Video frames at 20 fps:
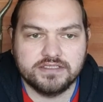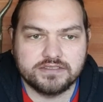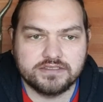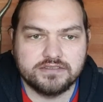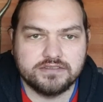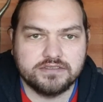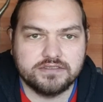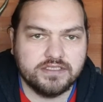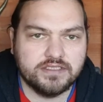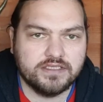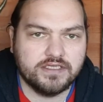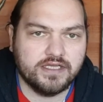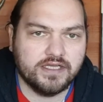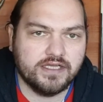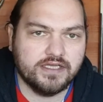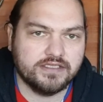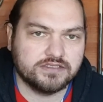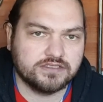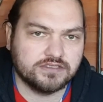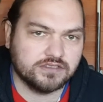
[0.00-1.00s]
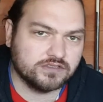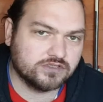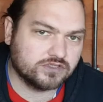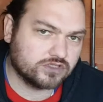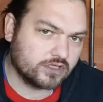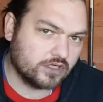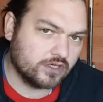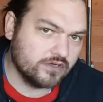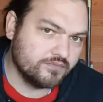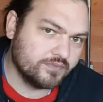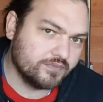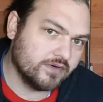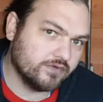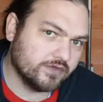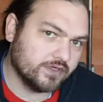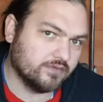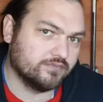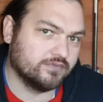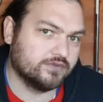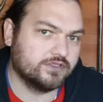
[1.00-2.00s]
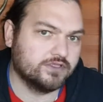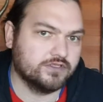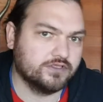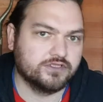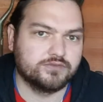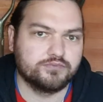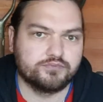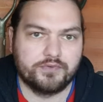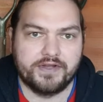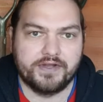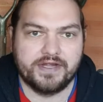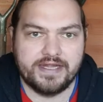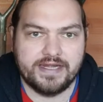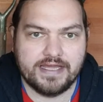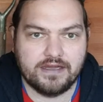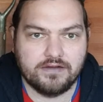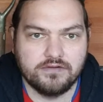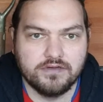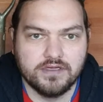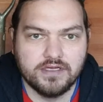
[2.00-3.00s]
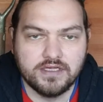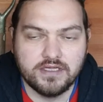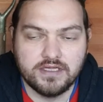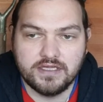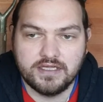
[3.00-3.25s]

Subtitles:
It's slow build up to spring now.